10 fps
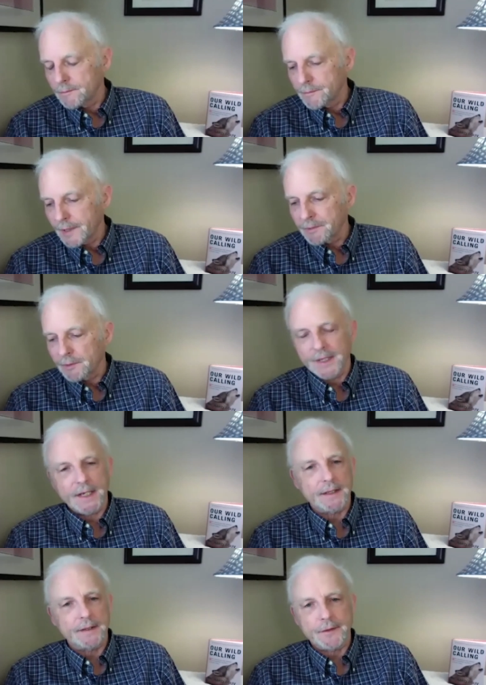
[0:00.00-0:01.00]
people
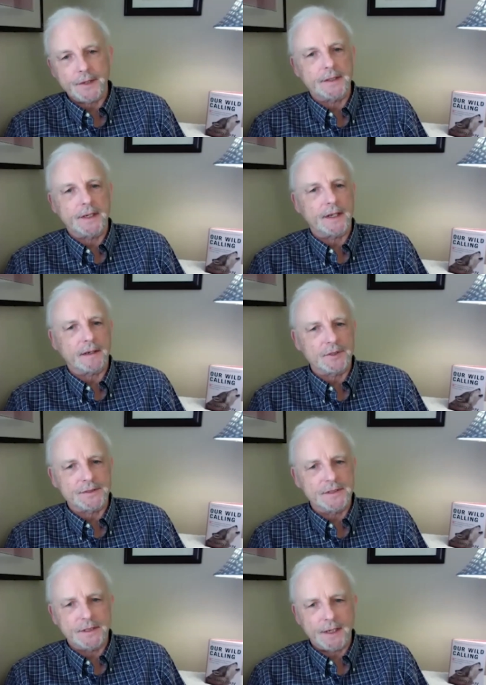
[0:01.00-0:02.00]
began to think that
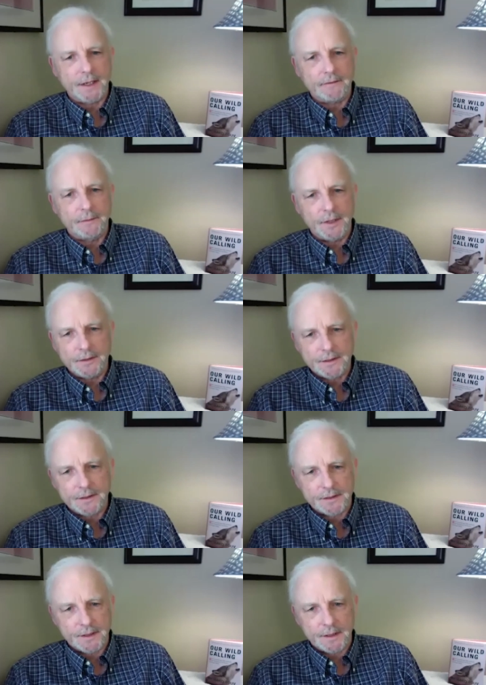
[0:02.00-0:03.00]
animals didn't have
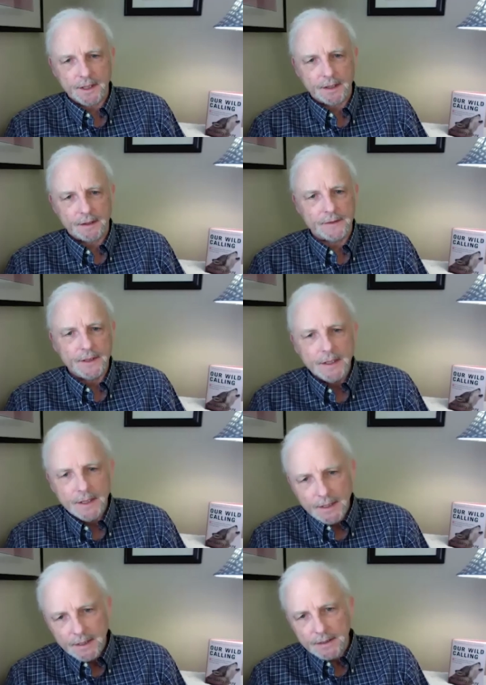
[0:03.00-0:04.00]
emotions, didn't have
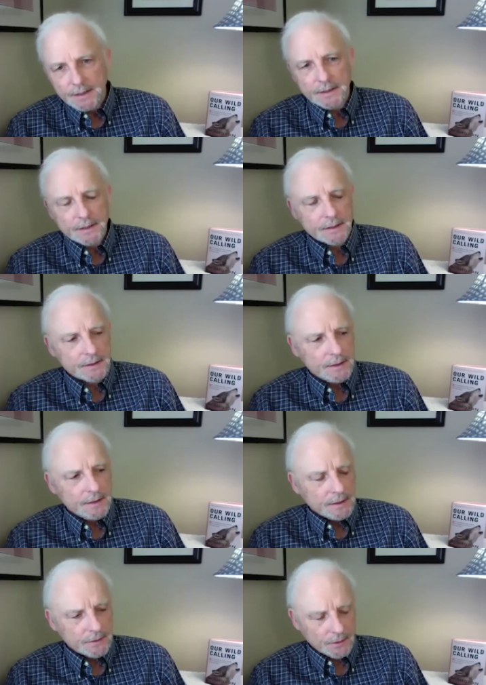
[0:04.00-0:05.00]

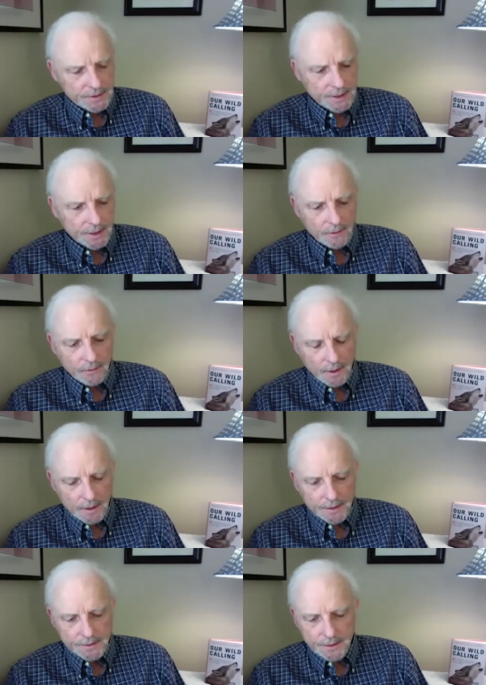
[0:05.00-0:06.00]
those kind of
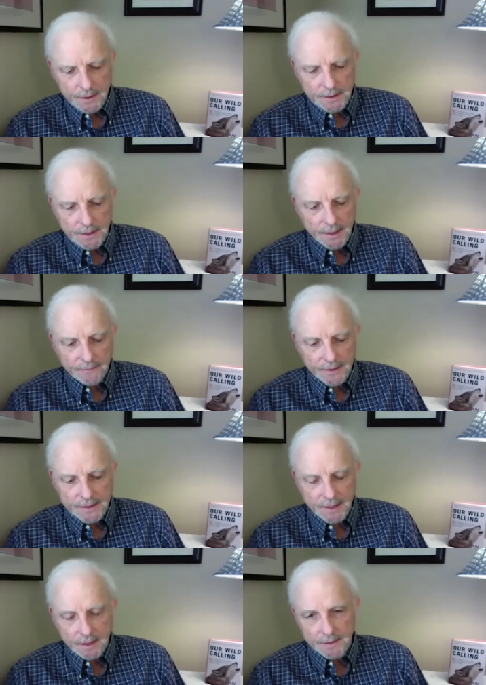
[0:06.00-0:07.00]
qualities, and didn't have
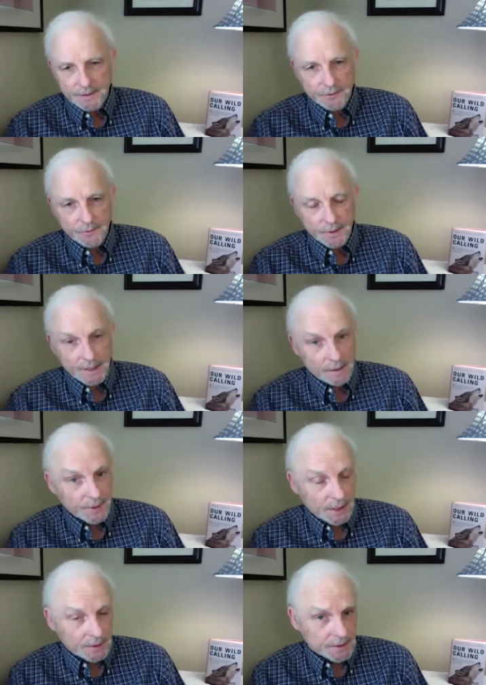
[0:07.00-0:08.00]
intelligence. Well, now
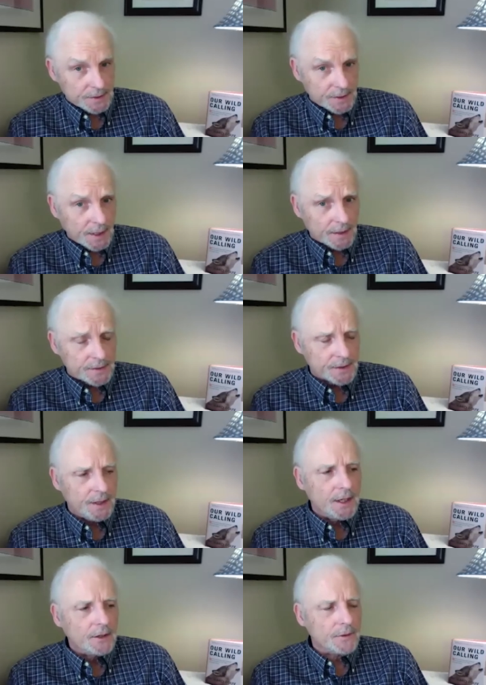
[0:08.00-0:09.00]
because of the science,
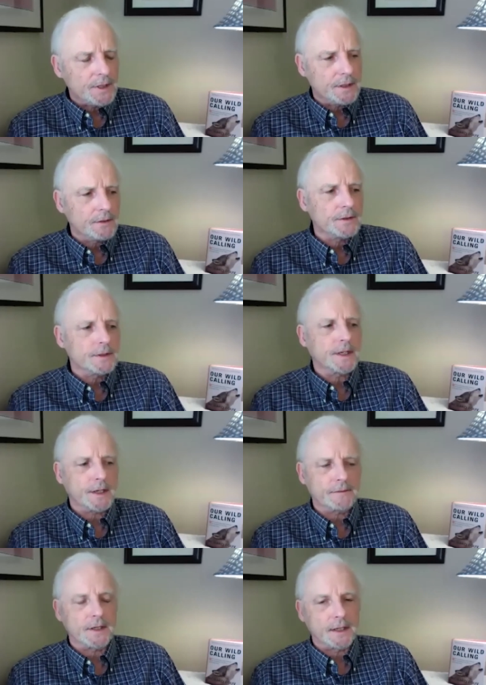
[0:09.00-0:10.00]
we know that they
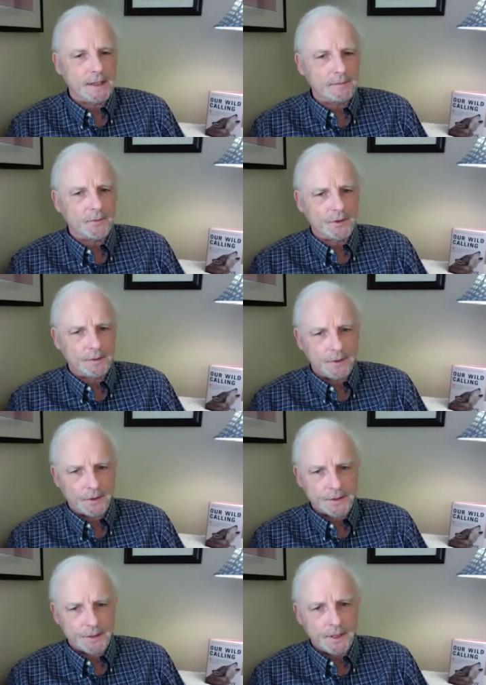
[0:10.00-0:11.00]
have a lot more
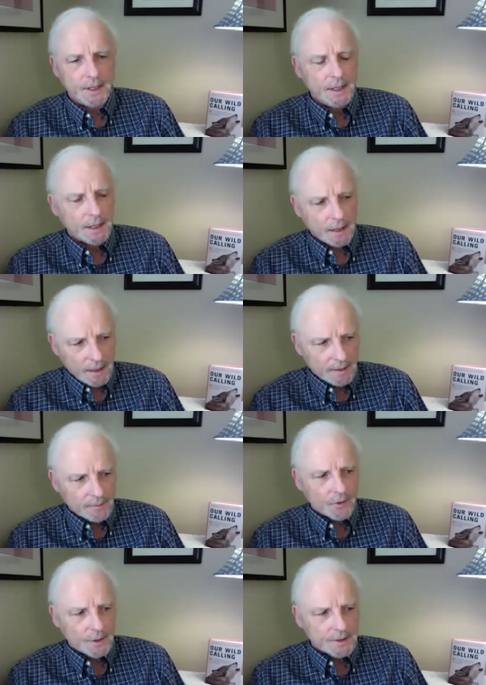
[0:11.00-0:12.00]
emotion and a lot
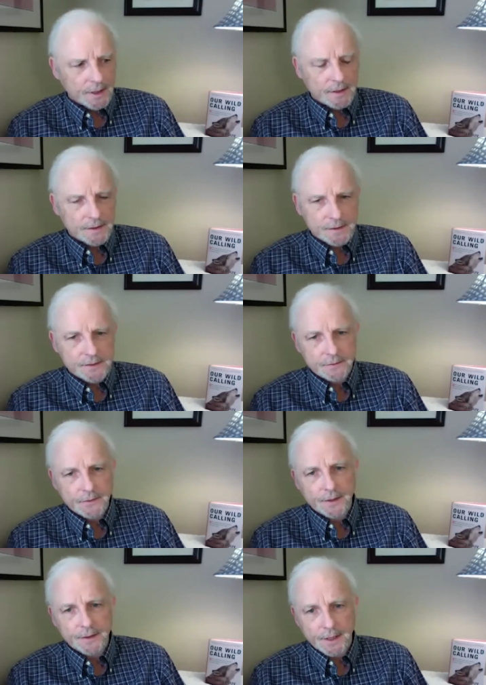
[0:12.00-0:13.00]
more intelligence than
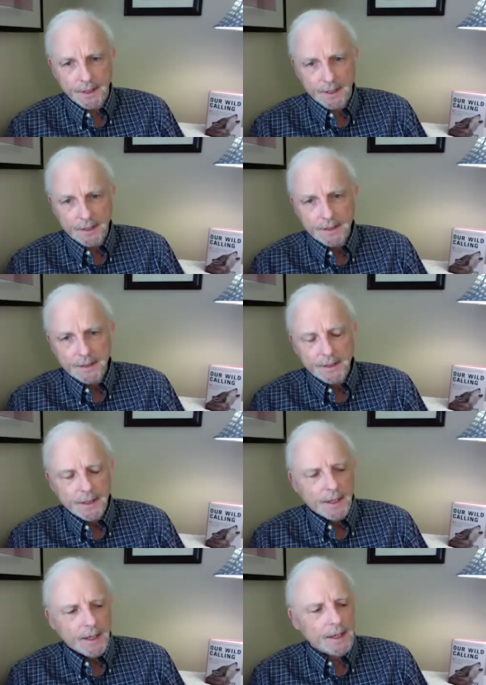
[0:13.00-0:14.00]
we think.
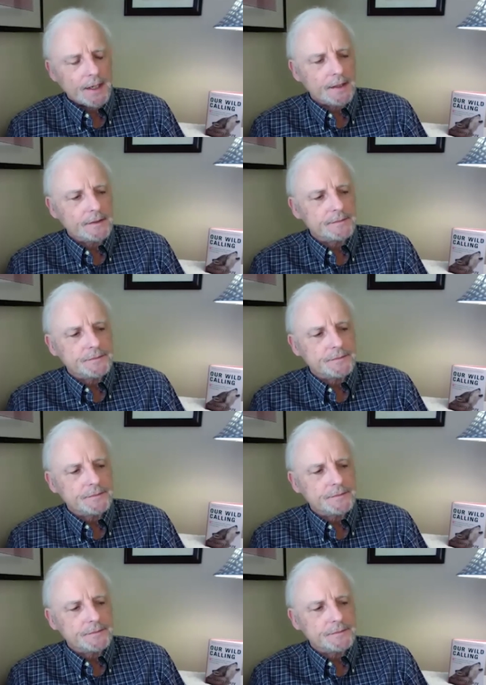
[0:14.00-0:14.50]
Mm.